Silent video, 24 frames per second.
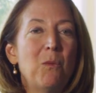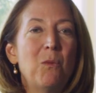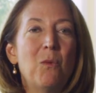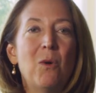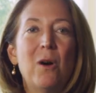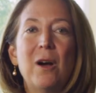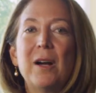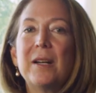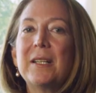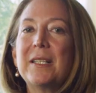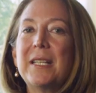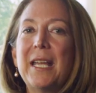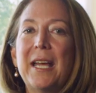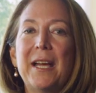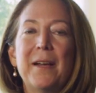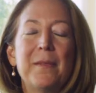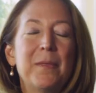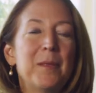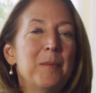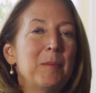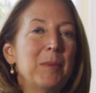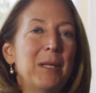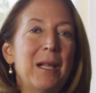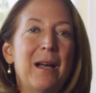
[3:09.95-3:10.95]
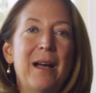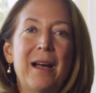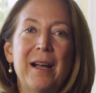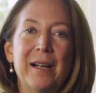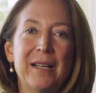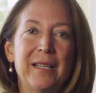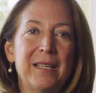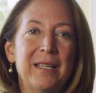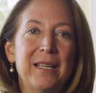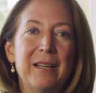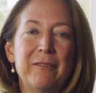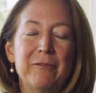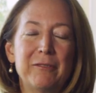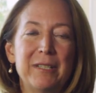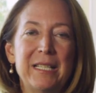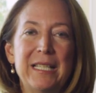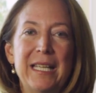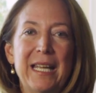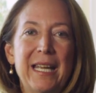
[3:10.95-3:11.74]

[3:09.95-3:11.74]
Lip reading: a walk down the block every